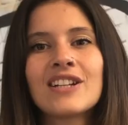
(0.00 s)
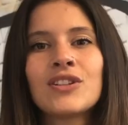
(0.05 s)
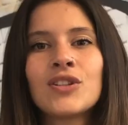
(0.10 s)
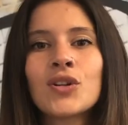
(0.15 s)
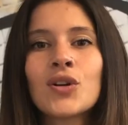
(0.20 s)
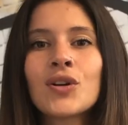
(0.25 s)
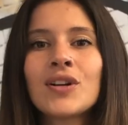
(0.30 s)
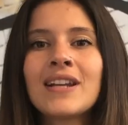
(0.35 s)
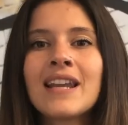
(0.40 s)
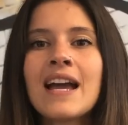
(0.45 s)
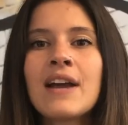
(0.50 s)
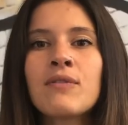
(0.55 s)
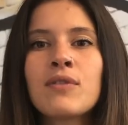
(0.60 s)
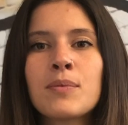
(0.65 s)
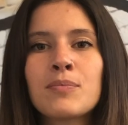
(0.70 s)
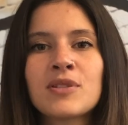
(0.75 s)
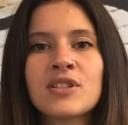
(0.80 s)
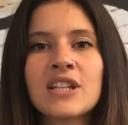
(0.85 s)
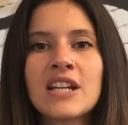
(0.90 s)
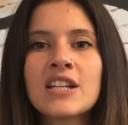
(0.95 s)
your online
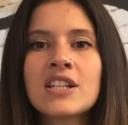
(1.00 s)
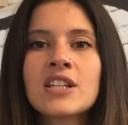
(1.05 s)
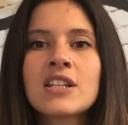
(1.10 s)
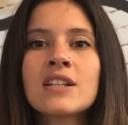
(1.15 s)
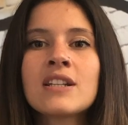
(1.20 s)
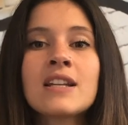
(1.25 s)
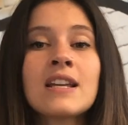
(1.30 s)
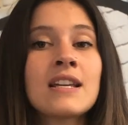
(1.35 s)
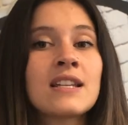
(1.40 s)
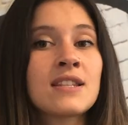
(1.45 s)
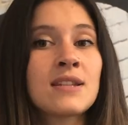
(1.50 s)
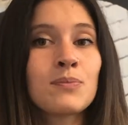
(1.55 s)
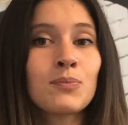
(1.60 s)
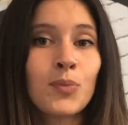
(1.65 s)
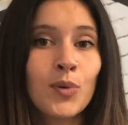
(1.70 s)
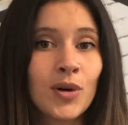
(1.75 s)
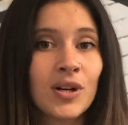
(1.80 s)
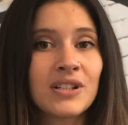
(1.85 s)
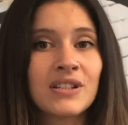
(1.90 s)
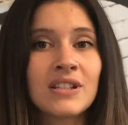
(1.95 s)
reputation is
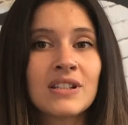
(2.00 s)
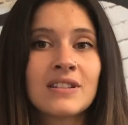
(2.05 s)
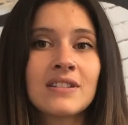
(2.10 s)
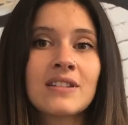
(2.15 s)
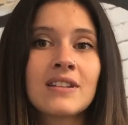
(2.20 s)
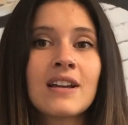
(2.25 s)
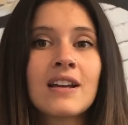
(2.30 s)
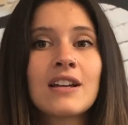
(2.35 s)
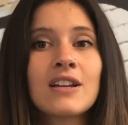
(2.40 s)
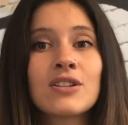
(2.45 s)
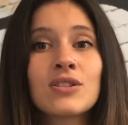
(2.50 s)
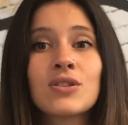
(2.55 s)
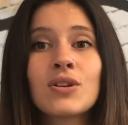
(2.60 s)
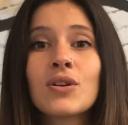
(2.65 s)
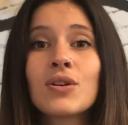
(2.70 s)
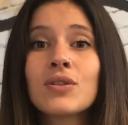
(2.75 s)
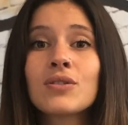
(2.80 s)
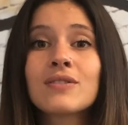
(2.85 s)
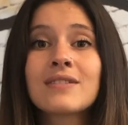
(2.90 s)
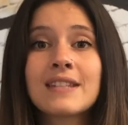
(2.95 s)
important,
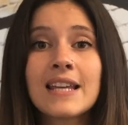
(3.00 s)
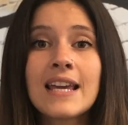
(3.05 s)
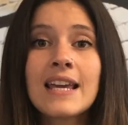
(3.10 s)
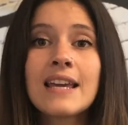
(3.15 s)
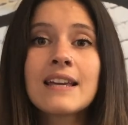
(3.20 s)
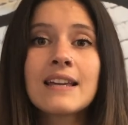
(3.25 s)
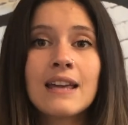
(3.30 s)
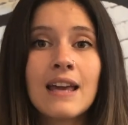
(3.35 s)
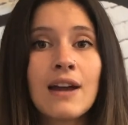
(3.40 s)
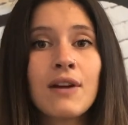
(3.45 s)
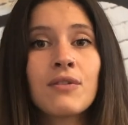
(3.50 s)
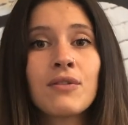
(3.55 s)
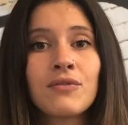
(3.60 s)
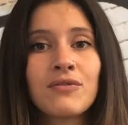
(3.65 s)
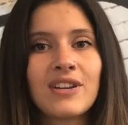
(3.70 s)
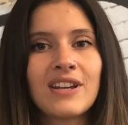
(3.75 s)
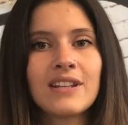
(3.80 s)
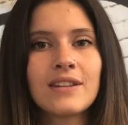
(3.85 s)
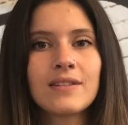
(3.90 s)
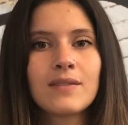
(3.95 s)
so take care of
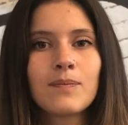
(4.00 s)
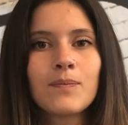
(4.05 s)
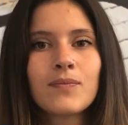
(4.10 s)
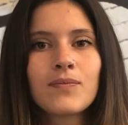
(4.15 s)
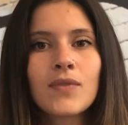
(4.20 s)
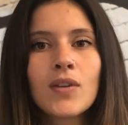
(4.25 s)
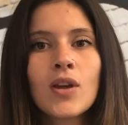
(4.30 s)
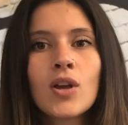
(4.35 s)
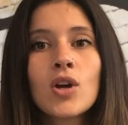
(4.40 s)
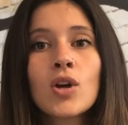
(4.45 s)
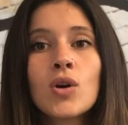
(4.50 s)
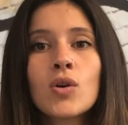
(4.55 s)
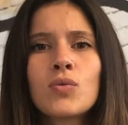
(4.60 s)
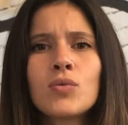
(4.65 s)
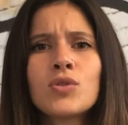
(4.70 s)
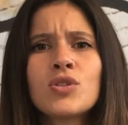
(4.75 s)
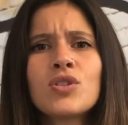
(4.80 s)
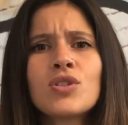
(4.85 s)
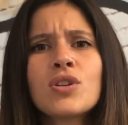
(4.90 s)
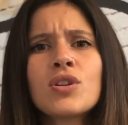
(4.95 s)
it.
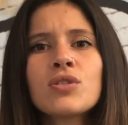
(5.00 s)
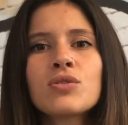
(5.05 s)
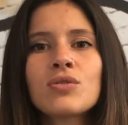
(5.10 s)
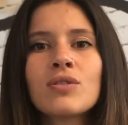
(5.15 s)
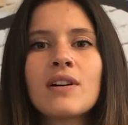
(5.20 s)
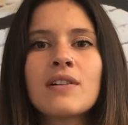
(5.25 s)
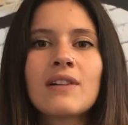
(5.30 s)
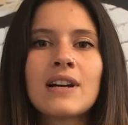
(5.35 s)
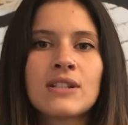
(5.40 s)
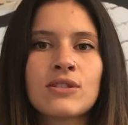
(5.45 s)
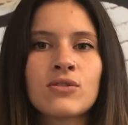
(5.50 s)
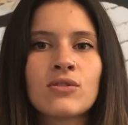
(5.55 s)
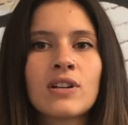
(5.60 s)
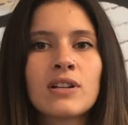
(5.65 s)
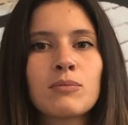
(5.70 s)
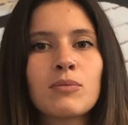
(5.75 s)
Would you go to a restaurant